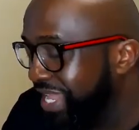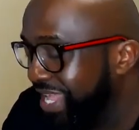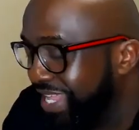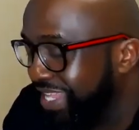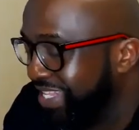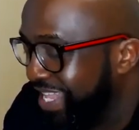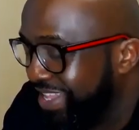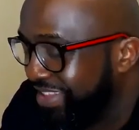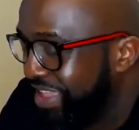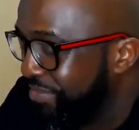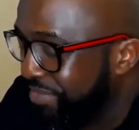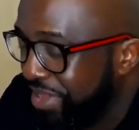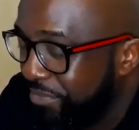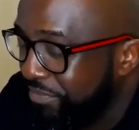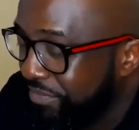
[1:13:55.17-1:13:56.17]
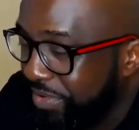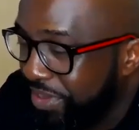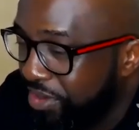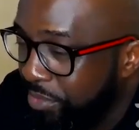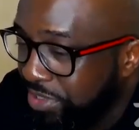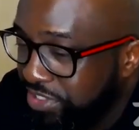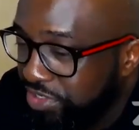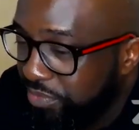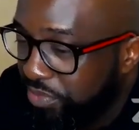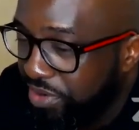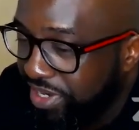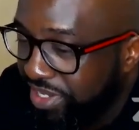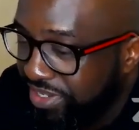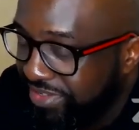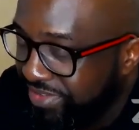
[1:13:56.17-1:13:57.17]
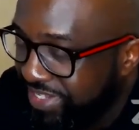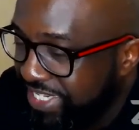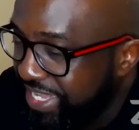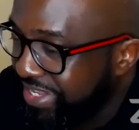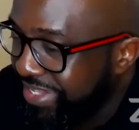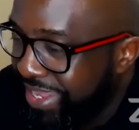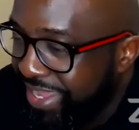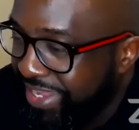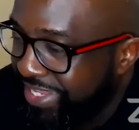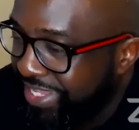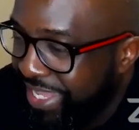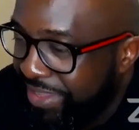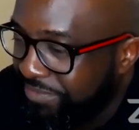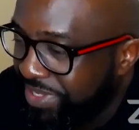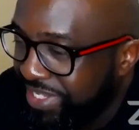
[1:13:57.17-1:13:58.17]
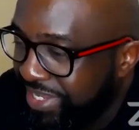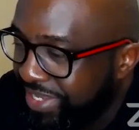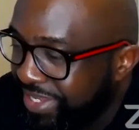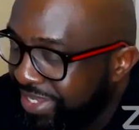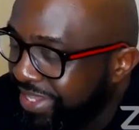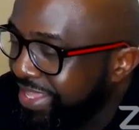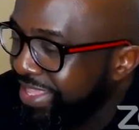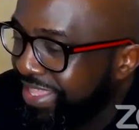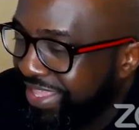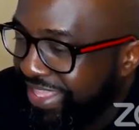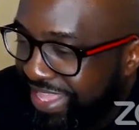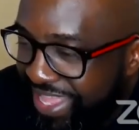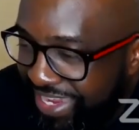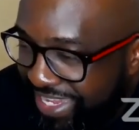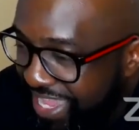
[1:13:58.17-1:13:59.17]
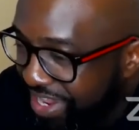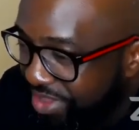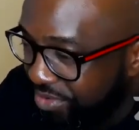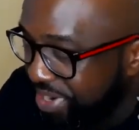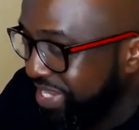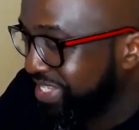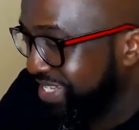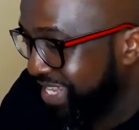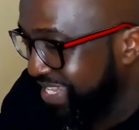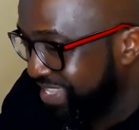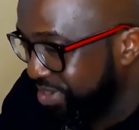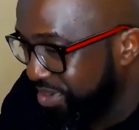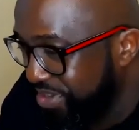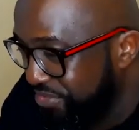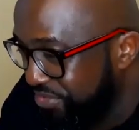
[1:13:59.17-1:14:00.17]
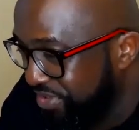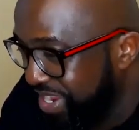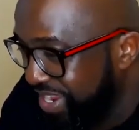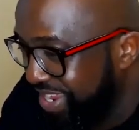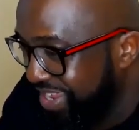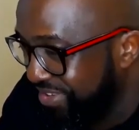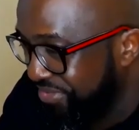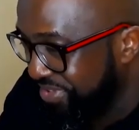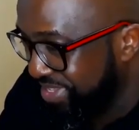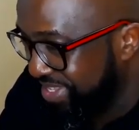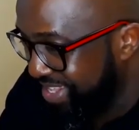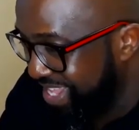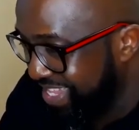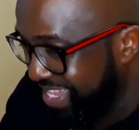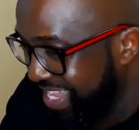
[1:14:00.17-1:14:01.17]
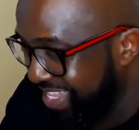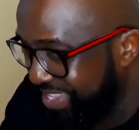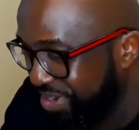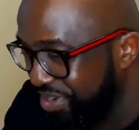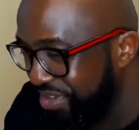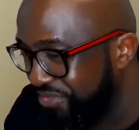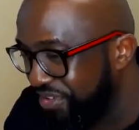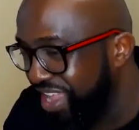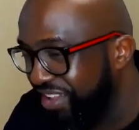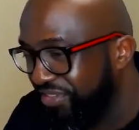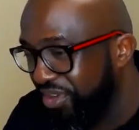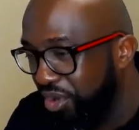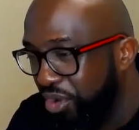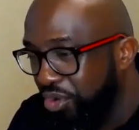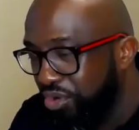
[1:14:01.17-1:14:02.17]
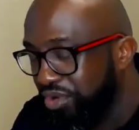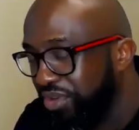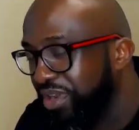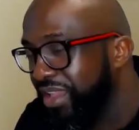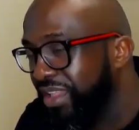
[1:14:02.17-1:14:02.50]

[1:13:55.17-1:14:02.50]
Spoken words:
I'm almost to the point to say, nah, it can't be done. I gotta wait till they're 35, that 35 and older,